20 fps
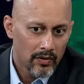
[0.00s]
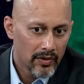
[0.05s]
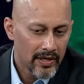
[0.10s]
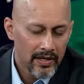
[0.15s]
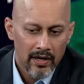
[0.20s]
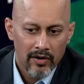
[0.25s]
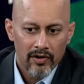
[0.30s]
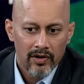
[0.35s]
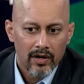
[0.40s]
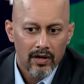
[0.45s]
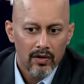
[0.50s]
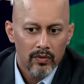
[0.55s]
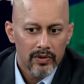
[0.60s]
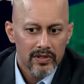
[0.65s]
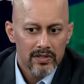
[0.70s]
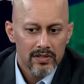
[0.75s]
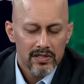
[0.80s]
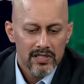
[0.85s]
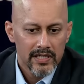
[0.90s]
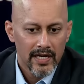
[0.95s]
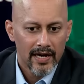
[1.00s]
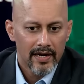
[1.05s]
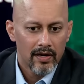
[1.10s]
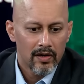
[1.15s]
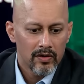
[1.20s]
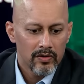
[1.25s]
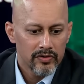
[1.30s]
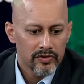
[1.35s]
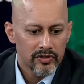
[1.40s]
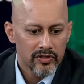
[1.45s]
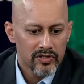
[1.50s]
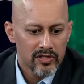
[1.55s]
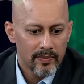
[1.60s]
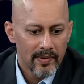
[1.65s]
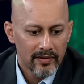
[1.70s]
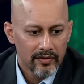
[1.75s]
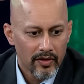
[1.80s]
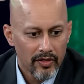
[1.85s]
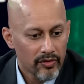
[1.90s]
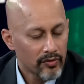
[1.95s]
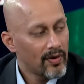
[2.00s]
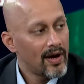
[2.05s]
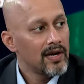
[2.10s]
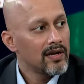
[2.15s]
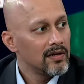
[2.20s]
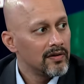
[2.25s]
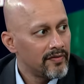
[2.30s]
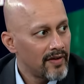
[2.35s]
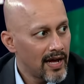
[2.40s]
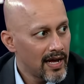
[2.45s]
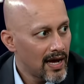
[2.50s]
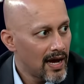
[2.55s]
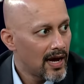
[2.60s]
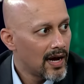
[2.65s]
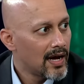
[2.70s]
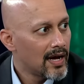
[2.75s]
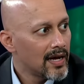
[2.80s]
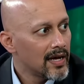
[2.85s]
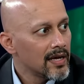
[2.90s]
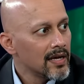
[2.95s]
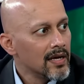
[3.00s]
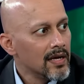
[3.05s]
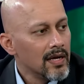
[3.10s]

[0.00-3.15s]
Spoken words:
a year ago with CIOs just about the threat of AI